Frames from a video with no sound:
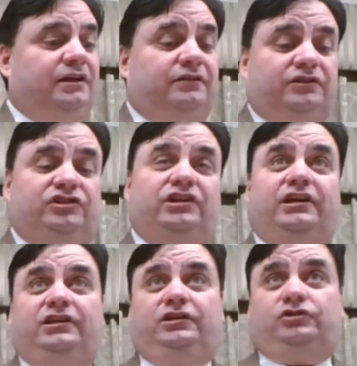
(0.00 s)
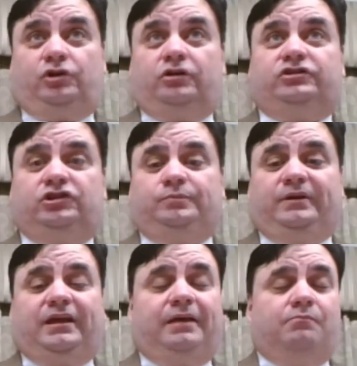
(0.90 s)
The city churches
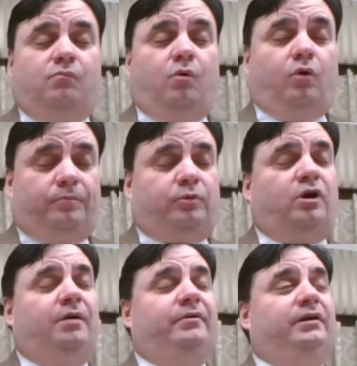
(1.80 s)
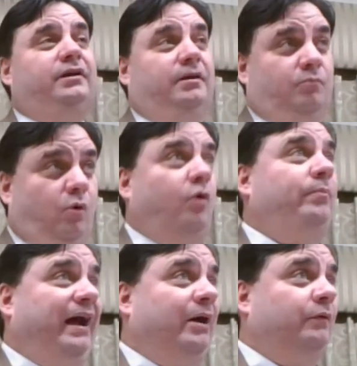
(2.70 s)
became more prominent and more
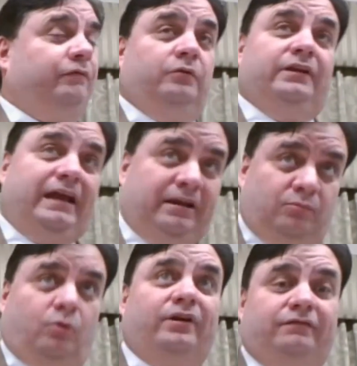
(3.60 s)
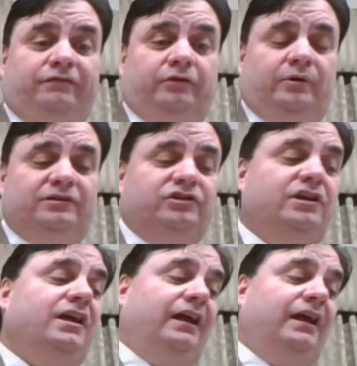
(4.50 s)
powerful and had more influence,